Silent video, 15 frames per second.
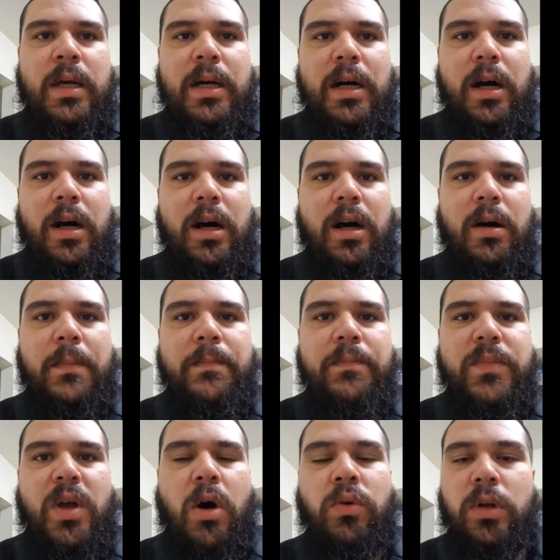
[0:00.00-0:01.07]

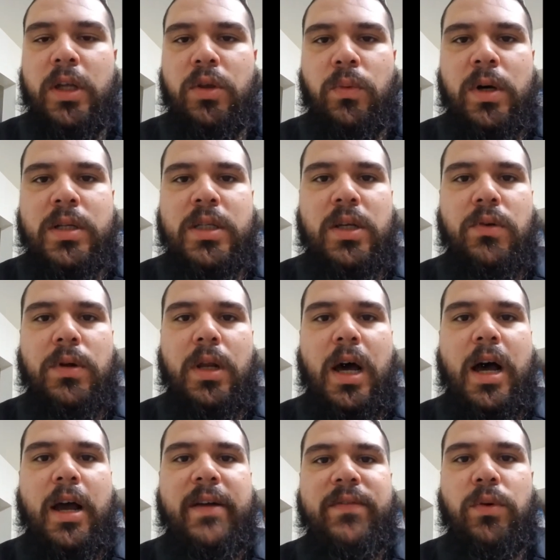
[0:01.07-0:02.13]
Only the ones that are
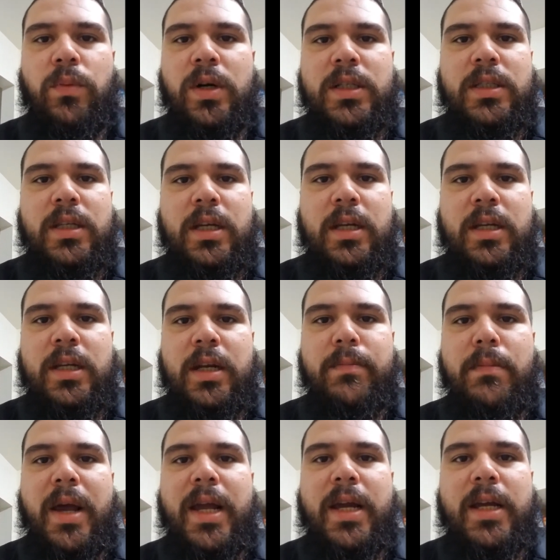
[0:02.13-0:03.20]
alive, the ones that didn't
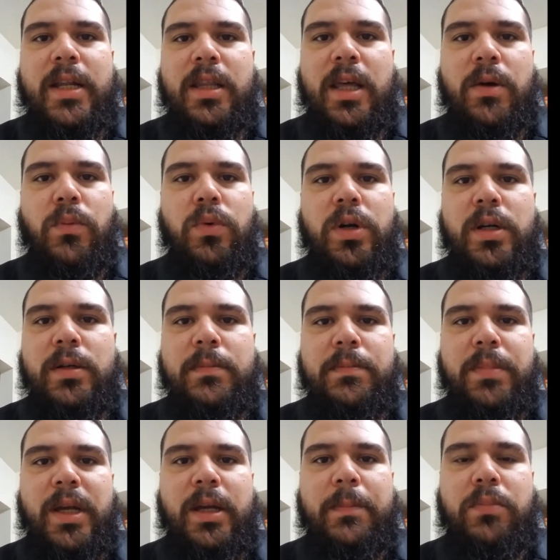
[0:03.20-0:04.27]
make it, they wouldn't
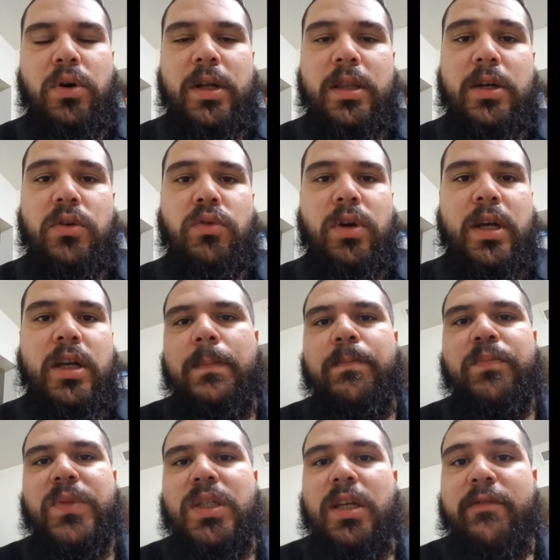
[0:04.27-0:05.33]
be put in the new incubator.
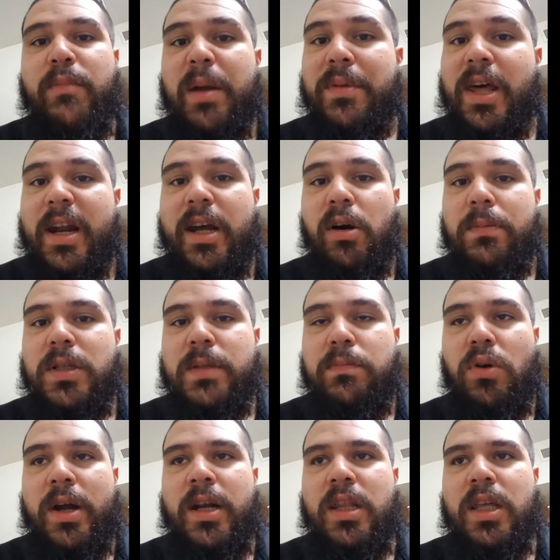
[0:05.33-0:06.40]
See if maybe that helps
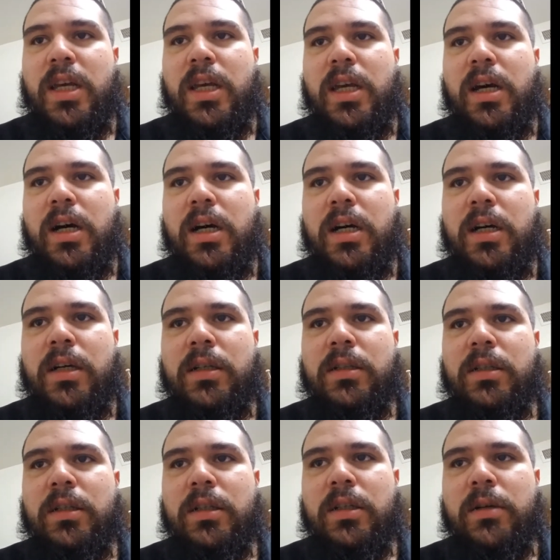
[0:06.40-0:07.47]
spread the,
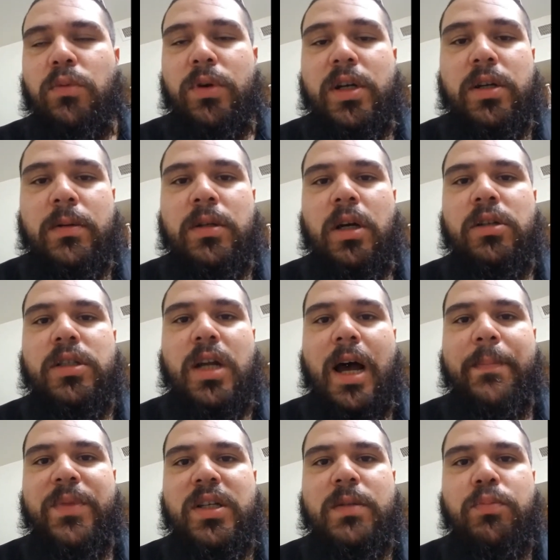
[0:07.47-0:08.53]
or
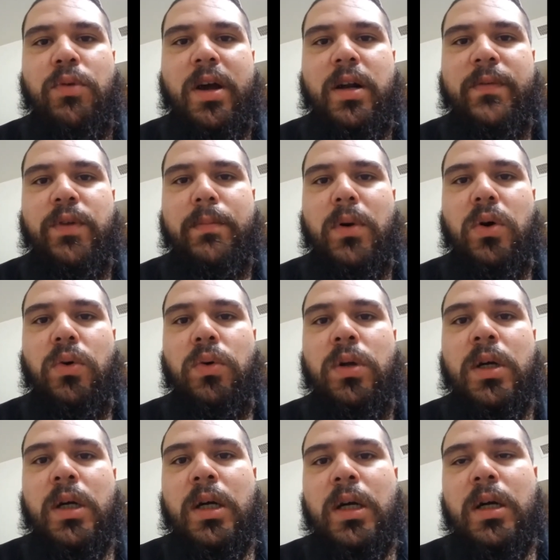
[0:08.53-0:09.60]
stop the spread of the mold.
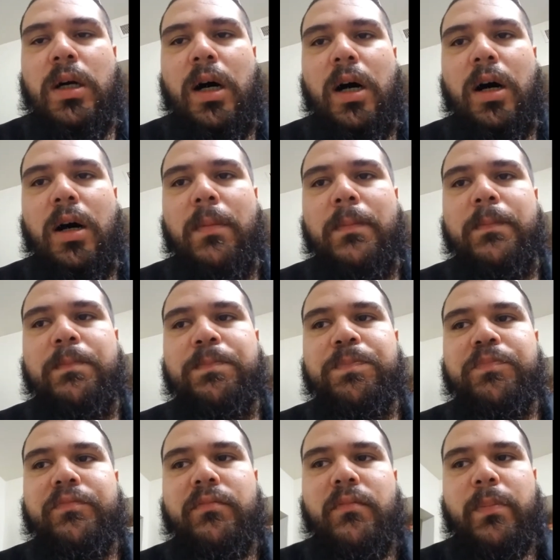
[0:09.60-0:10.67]

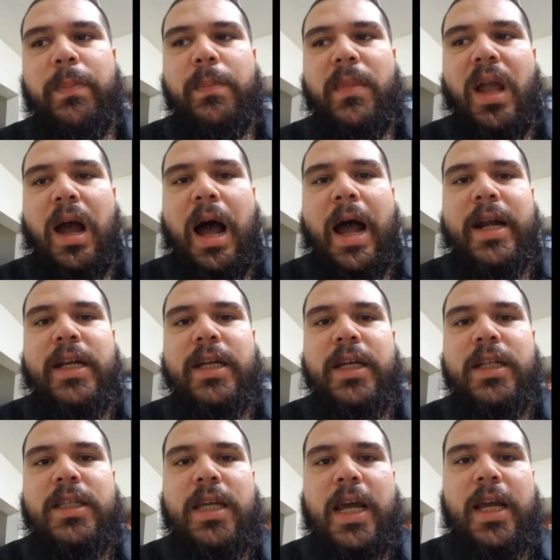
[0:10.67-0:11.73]
I
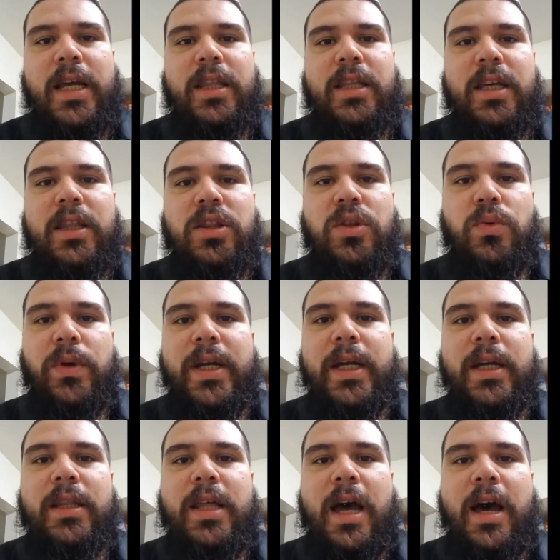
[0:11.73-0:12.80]
did take the
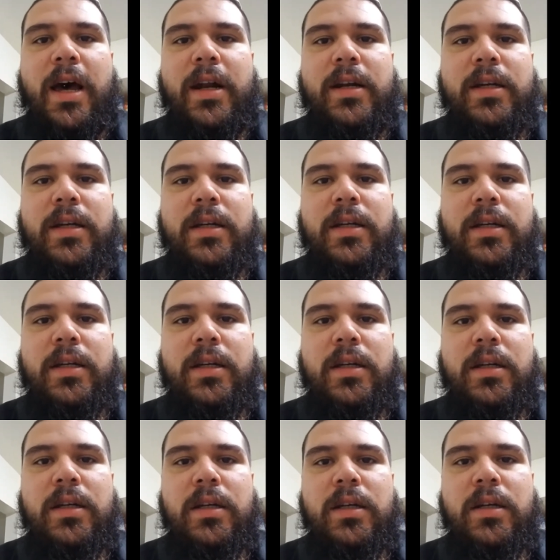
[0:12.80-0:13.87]
3 that
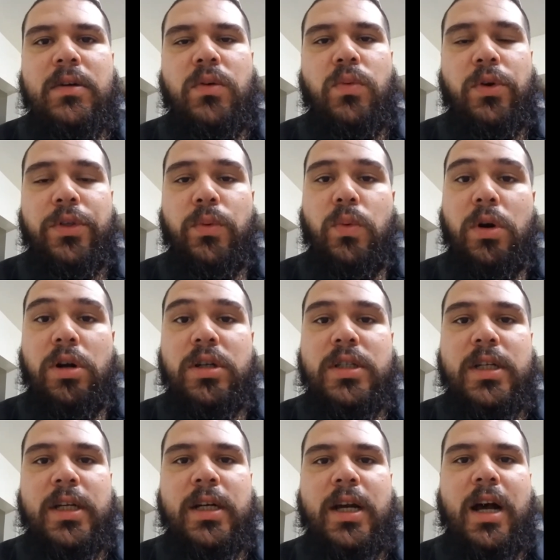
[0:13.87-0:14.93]
were the
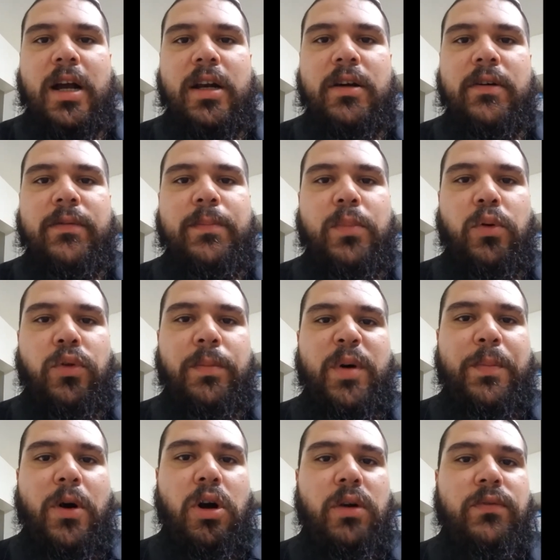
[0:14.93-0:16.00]
worst and kind of pull them
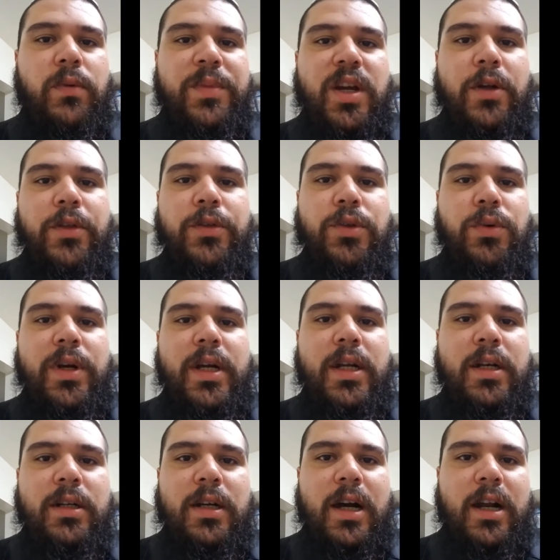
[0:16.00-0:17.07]
apart from the other 3
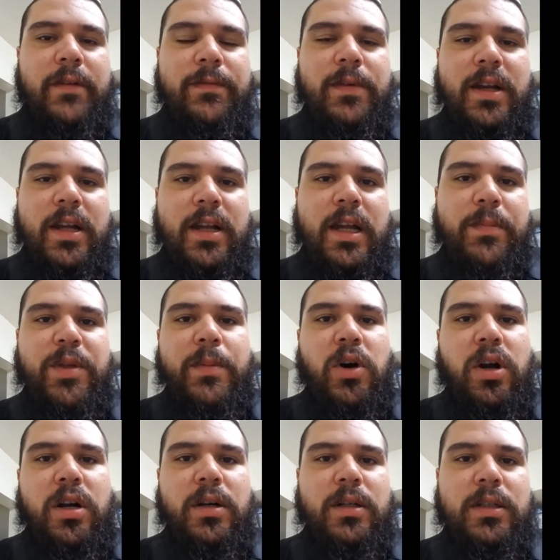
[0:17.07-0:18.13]
and kind of keep them
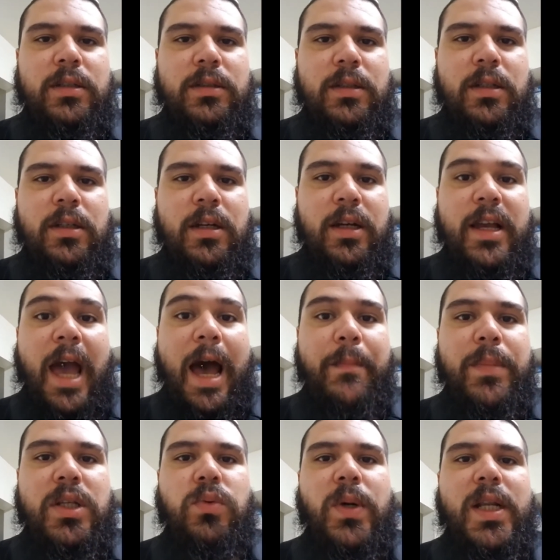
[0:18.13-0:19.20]
on a gap
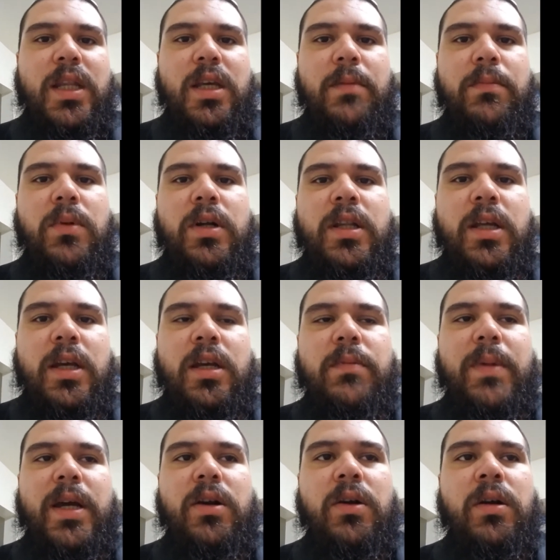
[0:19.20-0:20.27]
between them and the
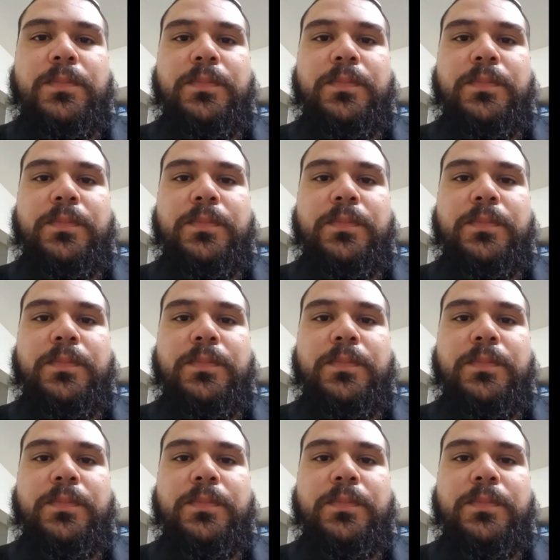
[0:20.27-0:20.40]
incubator.